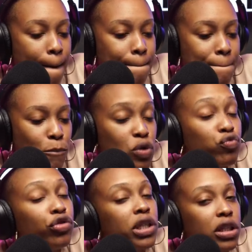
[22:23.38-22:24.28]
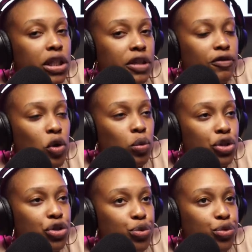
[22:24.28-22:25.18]
was really looking forward
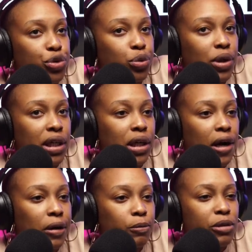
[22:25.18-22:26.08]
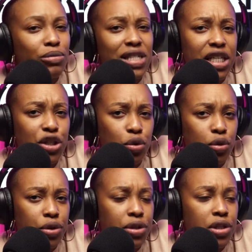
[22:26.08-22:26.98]
to doing some city
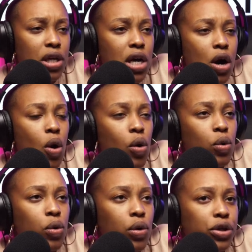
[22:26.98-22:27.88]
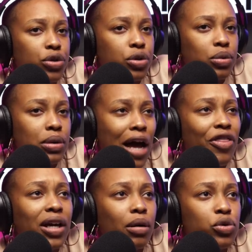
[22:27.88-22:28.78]
tours, or I
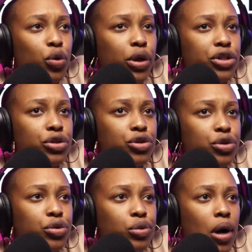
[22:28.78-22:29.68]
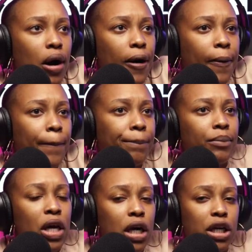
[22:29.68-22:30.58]
think I was going to do
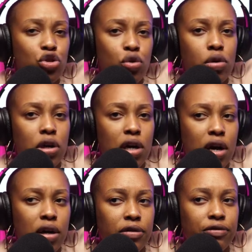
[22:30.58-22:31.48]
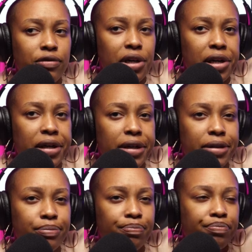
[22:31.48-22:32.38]
a tour of,
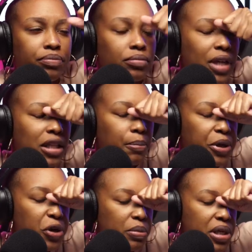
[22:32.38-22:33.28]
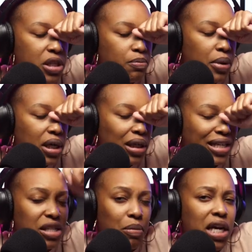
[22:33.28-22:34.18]
not the pyramids, but like
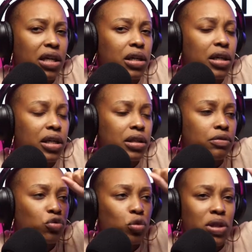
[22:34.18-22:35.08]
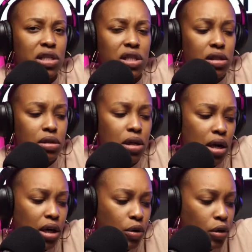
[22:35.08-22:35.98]
some Inca ruins and
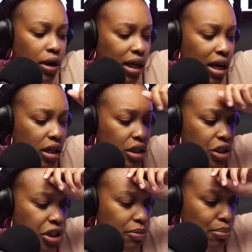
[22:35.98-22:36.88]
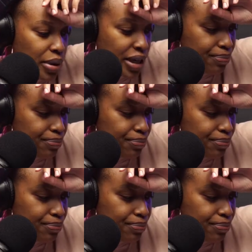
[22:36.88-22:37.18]
all that kind of good shit. But